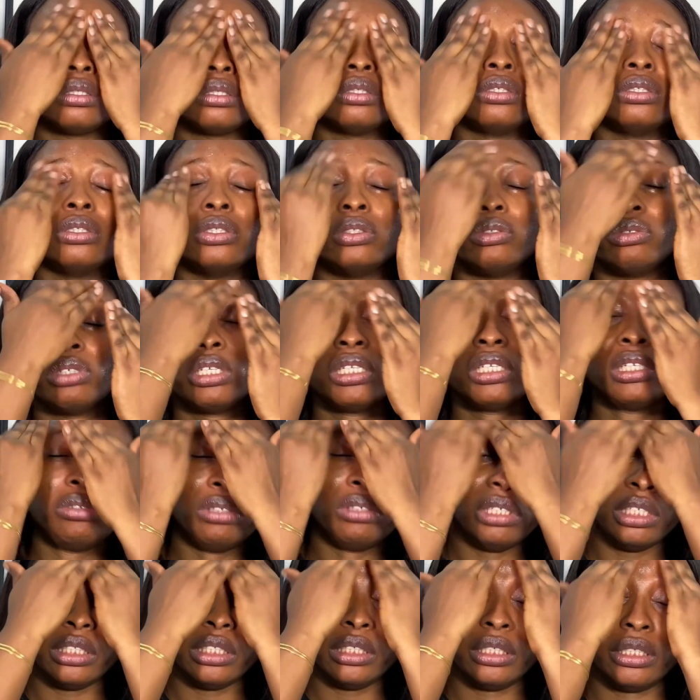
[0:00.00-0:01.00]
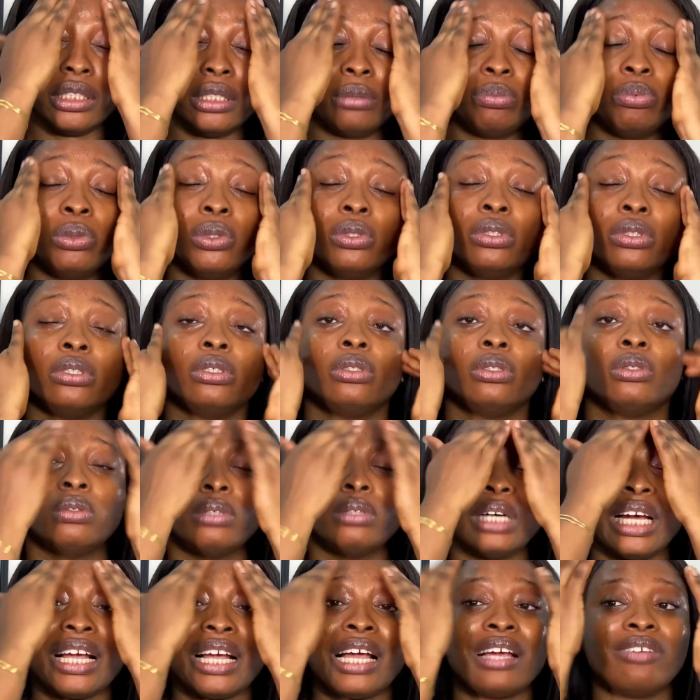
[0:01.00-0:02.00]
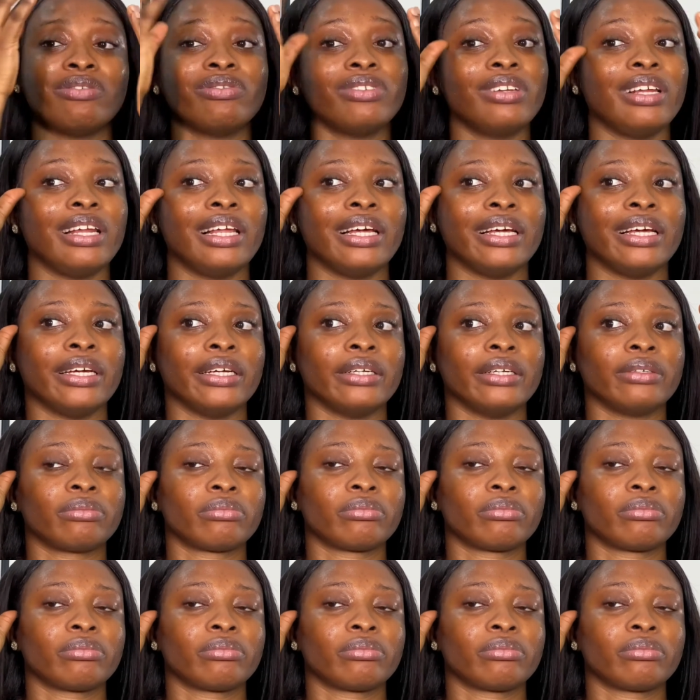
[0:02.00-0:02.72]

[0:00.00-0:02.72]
It's really, really therapeutic. I can't even lie.